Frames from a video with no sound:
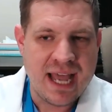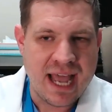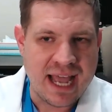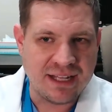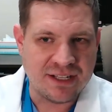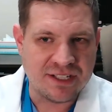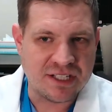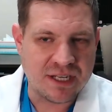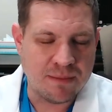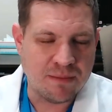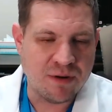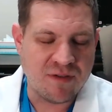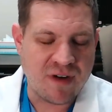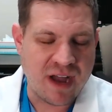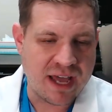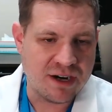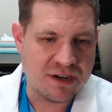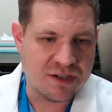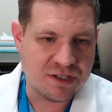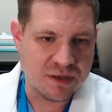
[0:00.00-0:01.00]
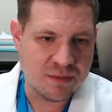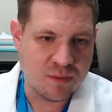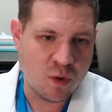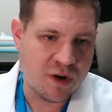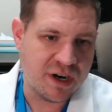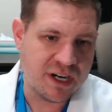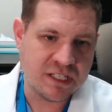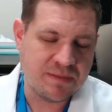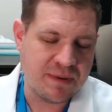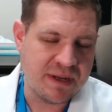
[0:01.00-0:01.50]
and some providers are
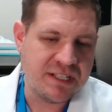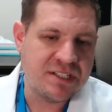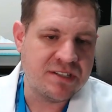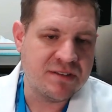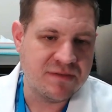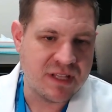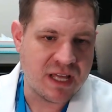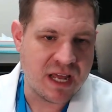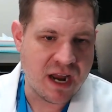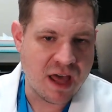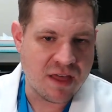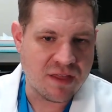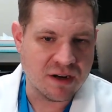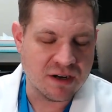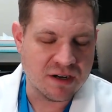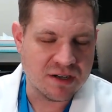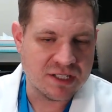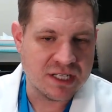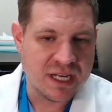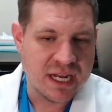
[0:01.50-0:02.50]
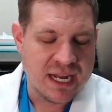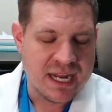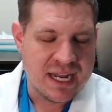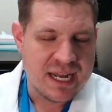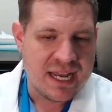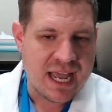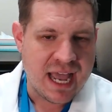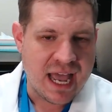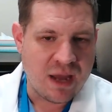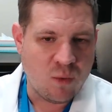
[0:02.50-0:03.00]
more expensive than others
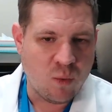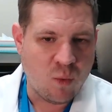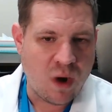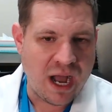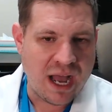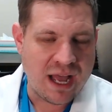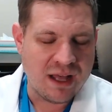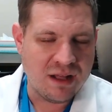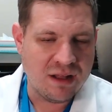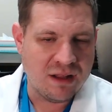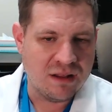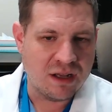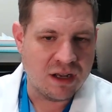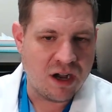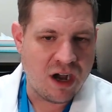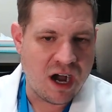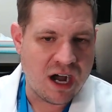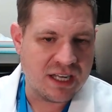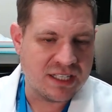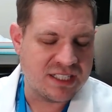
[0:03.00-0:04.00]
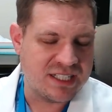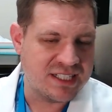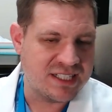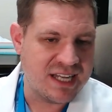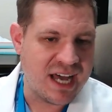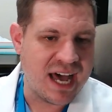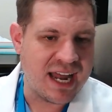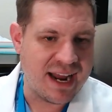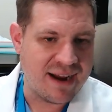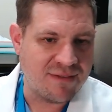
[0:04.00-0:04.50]
and while cost is
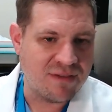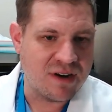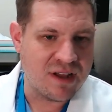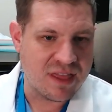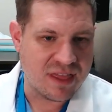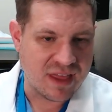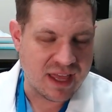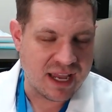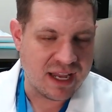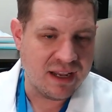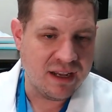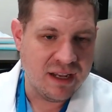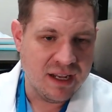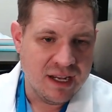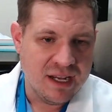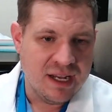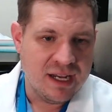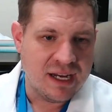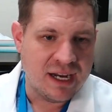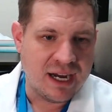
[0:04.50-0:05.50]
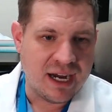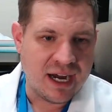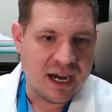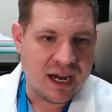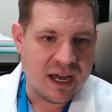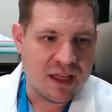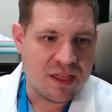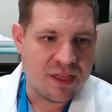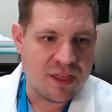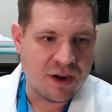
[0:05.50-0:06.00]
not everything,
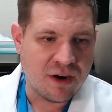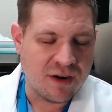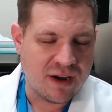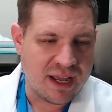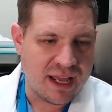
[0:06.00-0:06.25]
uh, there